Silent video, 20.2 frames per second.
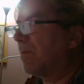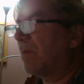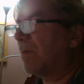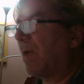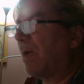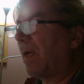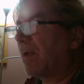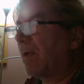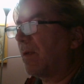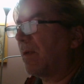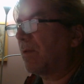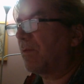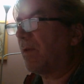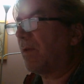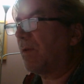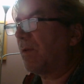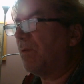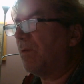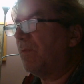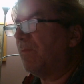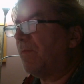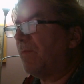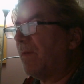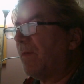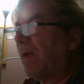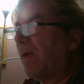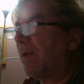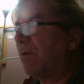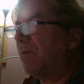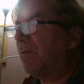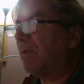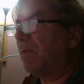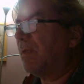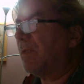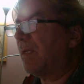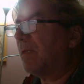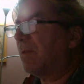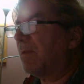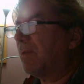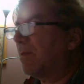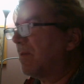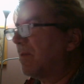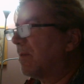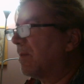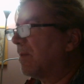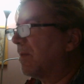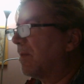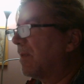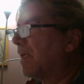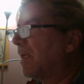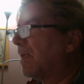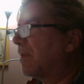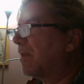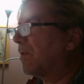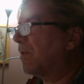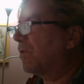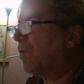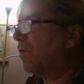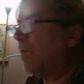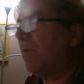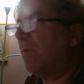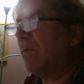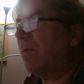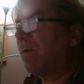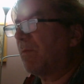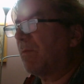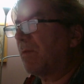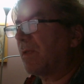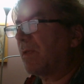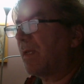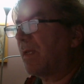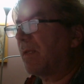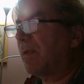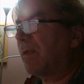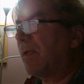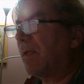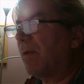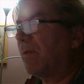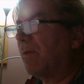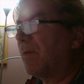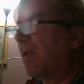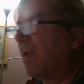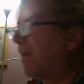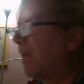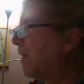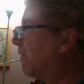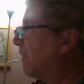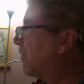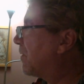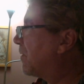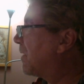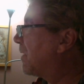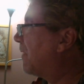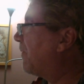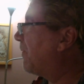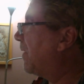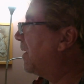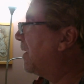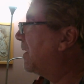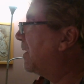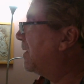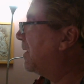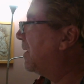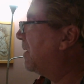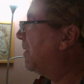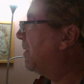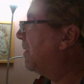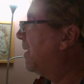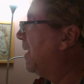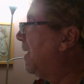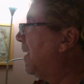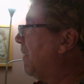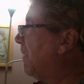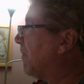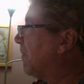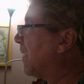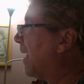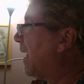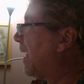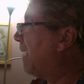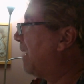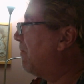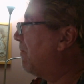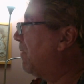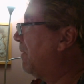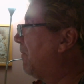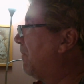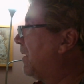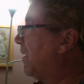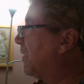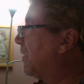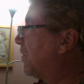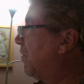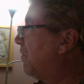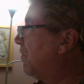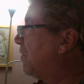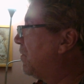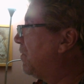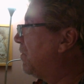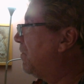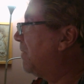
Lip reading: I couldn't get it to show me what it was like now, and then of course I finally did. And when it shows you,